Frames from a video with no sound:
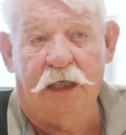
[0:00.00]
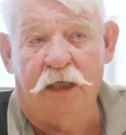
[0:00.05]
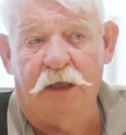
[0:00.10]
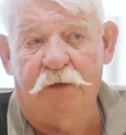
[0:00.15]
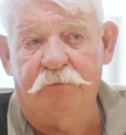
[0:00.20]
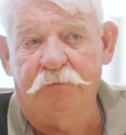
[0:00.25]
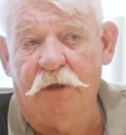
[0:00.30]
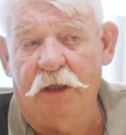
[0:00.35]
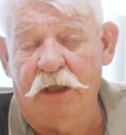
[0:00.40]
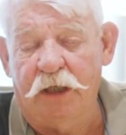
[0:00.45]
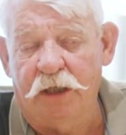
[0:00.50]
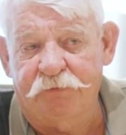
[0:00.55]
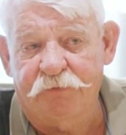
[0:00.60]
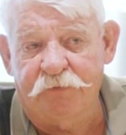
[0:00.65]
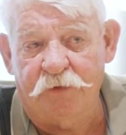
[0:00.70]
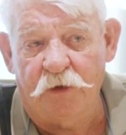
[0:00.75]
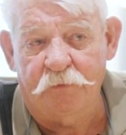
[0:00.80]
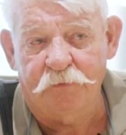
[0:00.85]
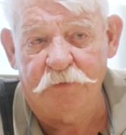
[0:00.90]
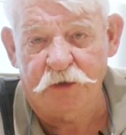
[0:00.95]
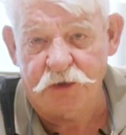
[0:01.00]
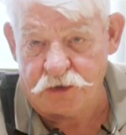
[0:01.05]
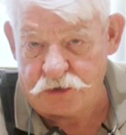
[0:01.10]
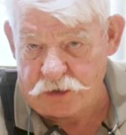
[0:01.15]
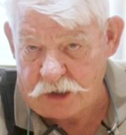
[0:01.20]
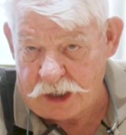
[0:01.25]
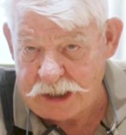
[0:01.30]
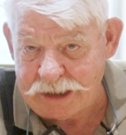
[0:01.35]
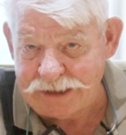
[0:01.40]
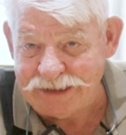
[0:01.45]
I'm from
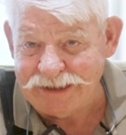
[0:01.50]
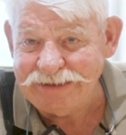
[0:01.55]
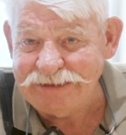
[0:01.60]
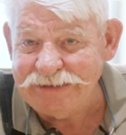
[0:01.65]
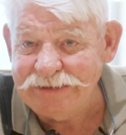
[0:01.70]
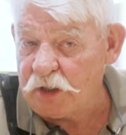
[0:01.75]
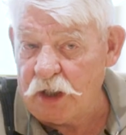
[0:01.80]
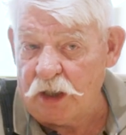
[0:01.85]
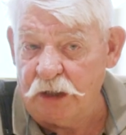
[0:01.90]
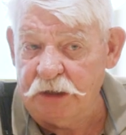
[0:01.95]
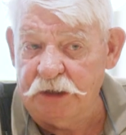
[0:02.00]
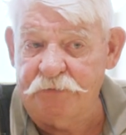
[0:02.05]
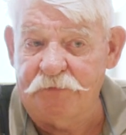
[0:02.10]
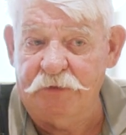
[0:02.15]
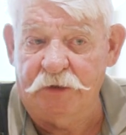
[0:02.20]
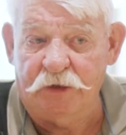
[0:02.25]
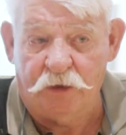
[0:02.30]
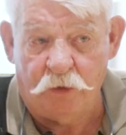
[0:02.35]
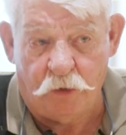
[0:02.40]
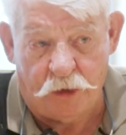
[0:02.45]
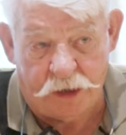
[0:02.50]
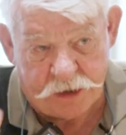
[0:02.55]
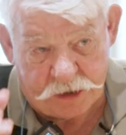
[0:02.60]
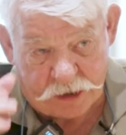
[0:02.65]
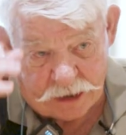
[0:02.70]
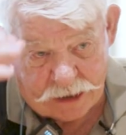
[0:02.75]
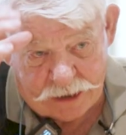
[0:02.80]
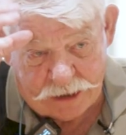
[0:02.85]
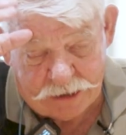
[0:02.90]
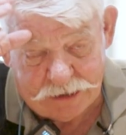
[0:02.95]
Australia. I live in
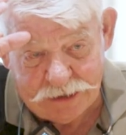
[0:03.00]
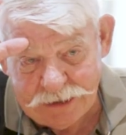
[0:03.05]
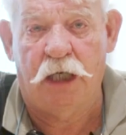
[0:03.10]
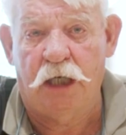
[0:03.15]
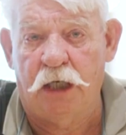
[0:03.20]
Queensland.